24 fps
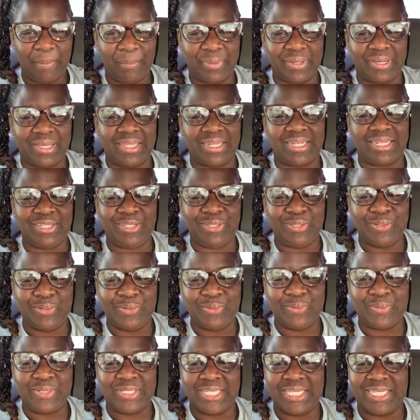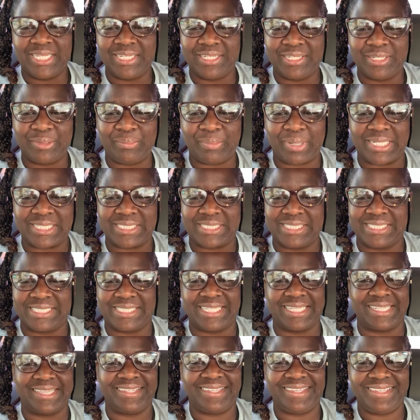But you, Linda, my
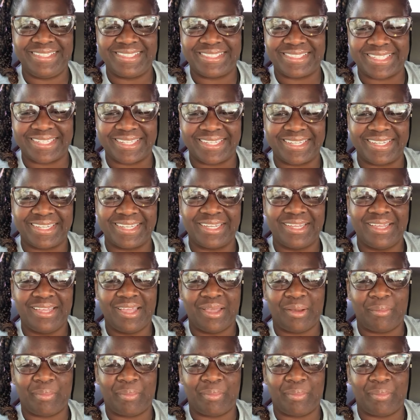sister Lisa,